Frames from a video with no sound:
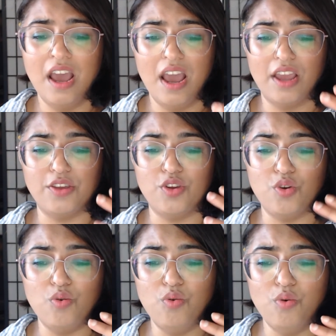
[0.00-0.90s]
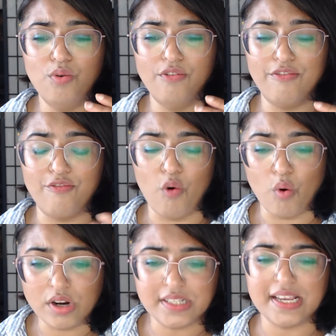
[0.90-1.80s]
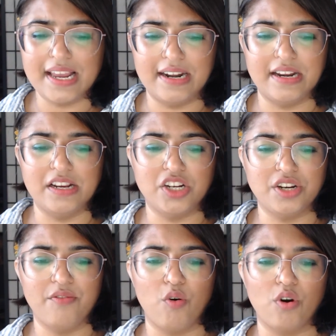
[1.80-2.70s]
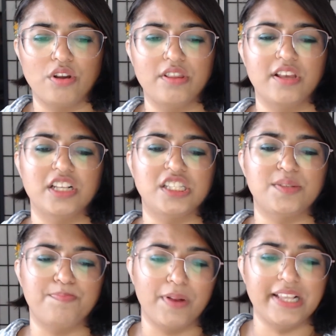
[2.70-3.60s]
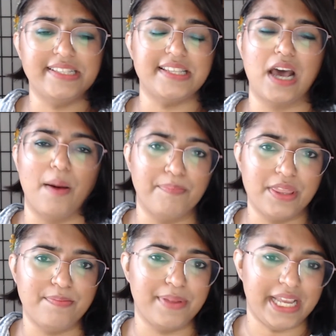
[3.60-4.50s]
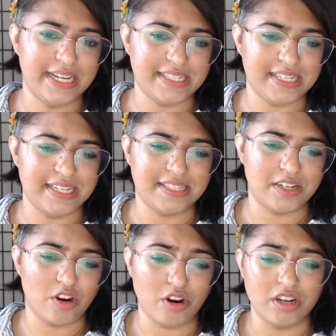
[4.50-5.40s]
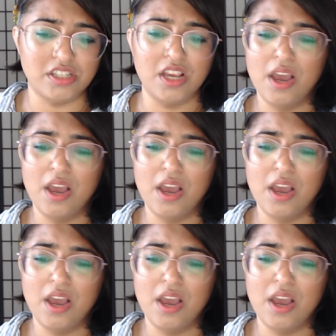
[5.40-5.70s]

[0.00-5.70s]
you force an initiative order that splits up the PC's turns